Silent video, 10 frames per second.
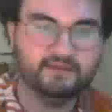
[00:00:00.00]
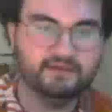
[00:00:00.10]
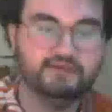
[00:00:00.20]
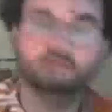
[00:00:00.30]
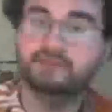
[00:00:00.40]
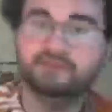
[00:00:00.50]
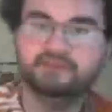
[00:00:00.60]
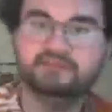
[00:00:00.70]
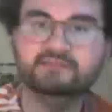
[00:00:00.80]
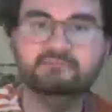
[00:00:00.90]
New England,
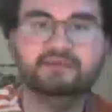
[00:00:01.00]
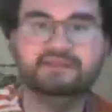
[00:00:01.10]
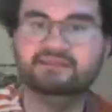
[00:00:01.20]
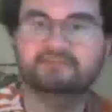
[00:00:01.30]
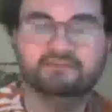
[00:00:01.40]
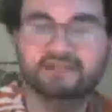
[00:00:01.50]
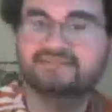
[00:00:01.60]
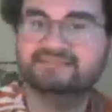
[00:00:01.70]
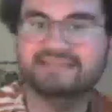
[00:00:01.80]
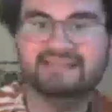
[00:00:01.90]
but in the United
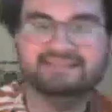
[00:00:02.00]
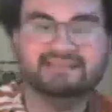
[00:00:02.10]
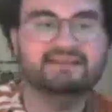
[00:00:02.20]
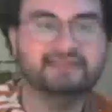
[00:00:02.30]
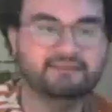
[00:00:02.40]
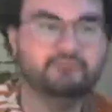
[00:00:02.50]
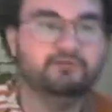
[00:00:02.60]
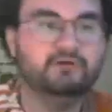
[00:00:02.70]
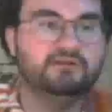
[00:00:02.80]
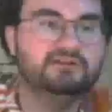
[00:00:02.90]
States and again the
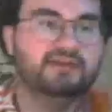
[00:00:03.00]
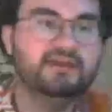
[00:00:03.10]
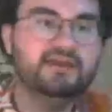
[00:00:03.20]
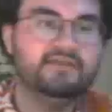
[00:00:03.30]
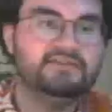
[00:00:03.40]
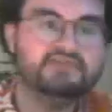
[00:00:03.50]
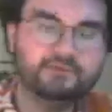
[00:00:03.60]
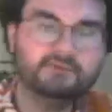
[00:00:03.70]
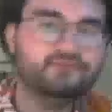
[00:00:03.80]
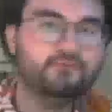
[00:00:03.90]
world, the story
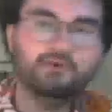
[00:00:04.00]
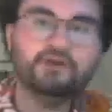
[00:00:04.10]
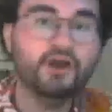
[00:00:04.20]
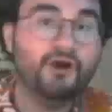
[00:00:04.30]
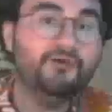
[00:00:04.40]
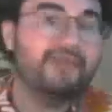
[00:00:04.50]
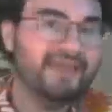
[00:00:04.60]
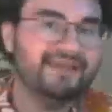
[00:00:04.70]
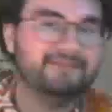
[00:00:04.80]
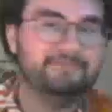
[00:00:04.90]
of the word
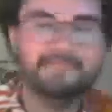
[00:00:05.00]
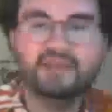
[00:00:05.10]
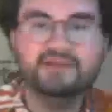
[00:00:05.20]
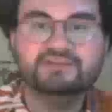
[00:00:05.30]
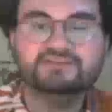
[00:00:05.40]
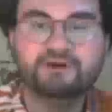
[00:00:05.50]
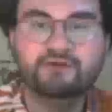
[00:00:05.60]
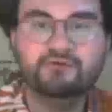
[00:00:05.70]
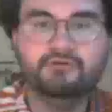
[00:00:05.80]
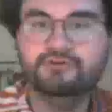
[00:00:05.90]
okay.
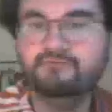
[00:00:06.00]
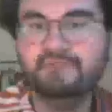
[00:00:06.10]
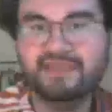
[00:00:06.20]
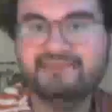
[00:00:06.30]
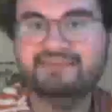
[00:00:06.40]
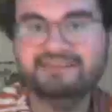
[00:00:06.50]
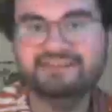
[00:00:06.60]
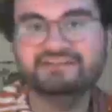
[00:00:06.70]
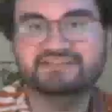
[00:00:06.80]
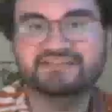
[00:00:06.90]
So you may think to
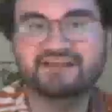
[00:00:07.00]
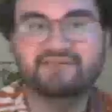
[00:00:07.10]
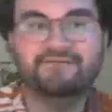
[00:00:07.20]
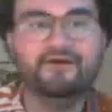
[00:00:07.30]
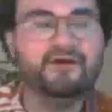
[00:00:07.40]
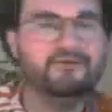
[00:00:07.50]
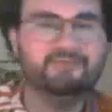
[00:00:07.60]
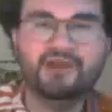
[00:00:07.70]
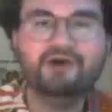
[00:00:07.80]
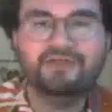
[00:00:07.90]
yourself, oh,
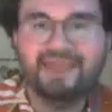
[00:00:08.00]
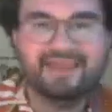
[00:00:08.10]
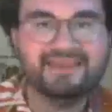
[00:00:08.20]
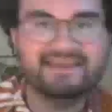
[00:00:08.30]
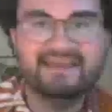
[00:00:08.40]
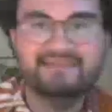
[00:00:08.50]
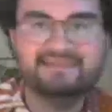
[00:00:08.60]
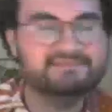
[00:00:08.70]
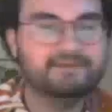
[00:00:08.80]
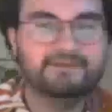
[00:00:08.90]
okay, that's
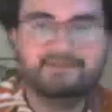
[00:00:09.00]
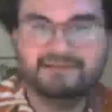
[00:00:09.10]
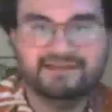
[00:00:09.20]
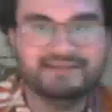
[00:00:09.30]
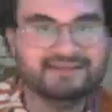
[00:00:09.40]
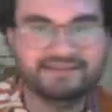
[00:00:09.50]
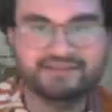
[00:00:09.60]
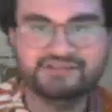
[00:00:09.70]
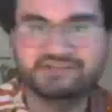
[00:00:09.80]
probably been in English,